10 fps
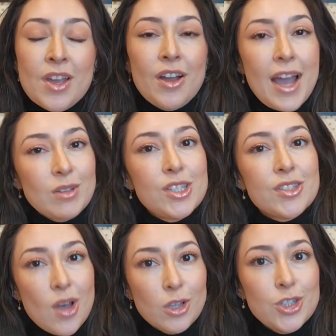Her house
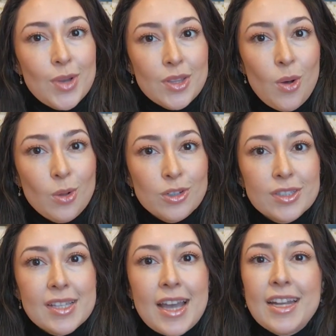is also on the
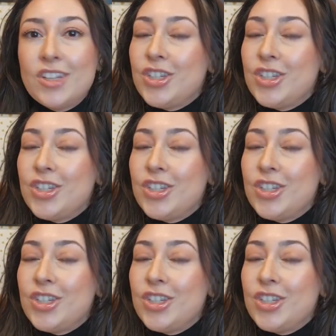older side